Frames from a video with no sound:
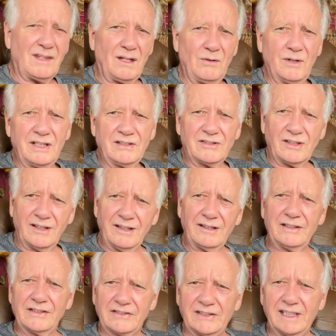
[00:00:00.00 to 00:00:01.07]
What I started
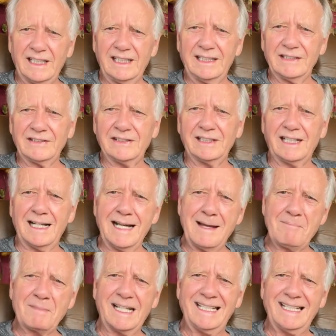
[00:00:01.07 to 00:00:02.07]
to say is that I am